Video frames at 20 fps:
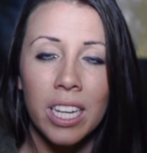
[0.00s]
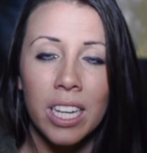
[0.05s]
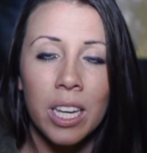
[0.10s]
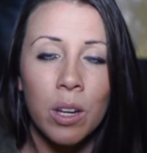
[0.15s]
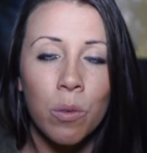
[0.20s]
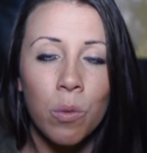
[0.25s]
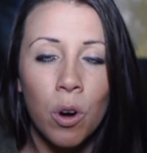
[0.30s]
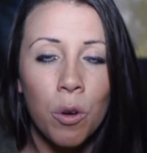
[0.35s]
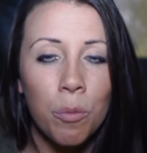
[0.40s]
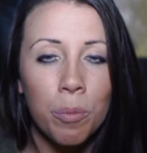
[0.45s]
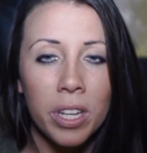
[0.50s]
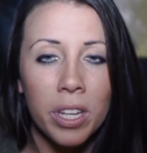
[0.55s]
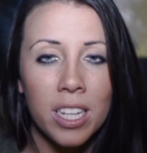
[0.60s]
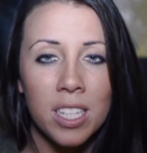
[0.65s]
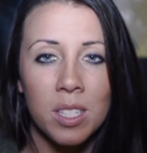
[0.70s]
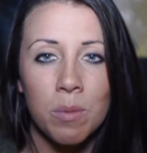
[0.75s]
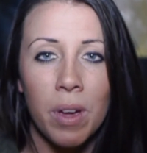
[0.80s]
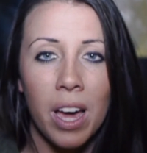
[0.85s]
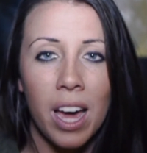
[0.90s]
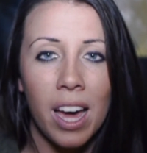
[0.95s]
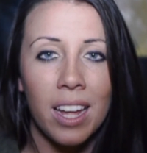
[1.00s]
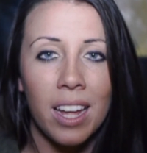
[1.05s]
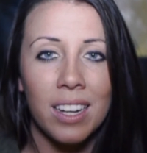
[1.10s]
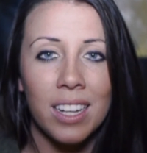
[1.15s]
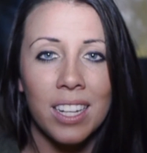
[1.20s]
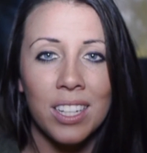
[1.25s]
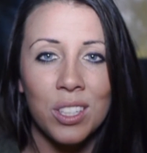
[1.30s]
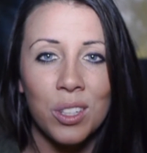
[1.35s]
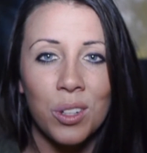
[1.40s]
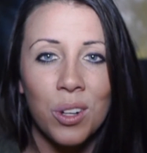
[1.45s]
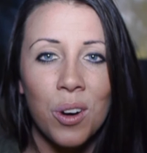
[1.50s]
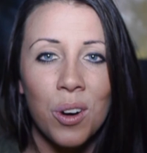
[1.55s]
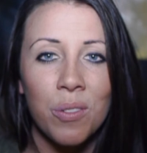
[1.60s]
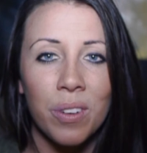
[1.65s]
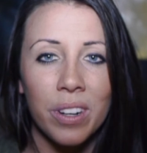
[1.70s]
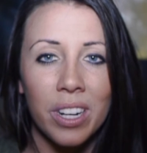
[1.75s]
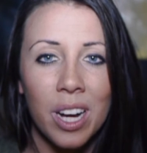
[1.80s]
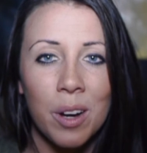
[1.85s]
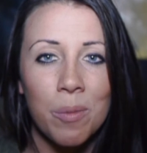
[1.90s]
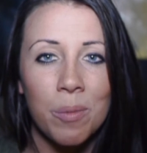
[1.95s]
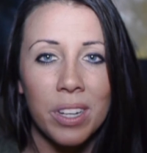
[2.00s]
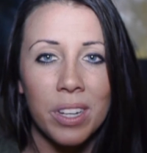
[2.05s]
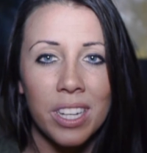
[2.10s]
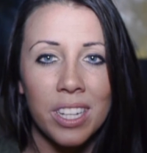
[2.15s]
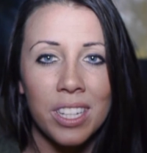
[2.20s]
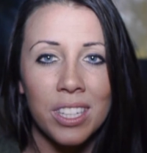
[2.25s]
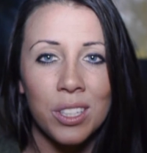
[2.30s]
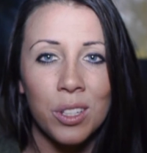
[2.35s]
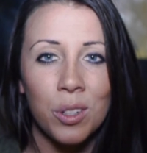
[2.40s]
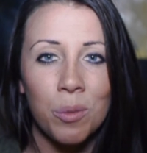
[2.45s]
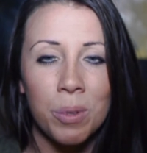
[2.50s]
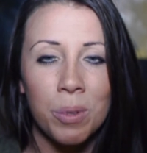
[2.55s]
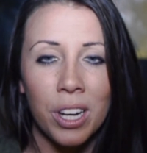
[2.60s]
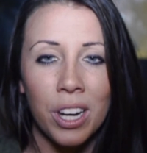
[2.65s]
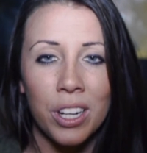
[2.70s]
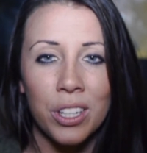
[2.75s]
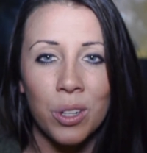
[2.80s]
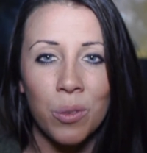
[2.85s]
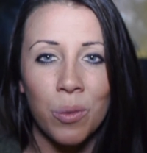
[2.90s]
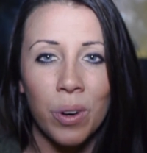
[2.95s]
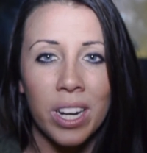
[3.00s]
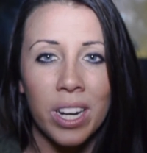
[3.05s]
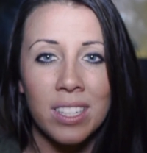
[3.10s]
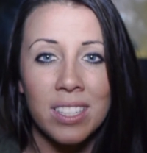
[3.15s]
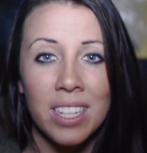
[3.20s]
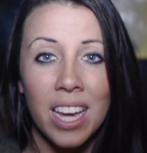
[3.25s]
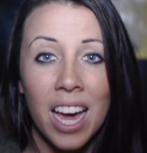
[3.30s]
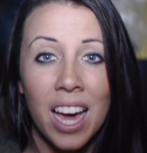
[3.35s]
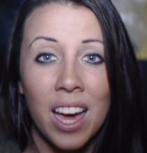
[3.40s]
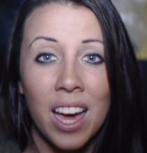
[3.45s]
it won't be as bad, and you'll overcome it, and you'll be on your way to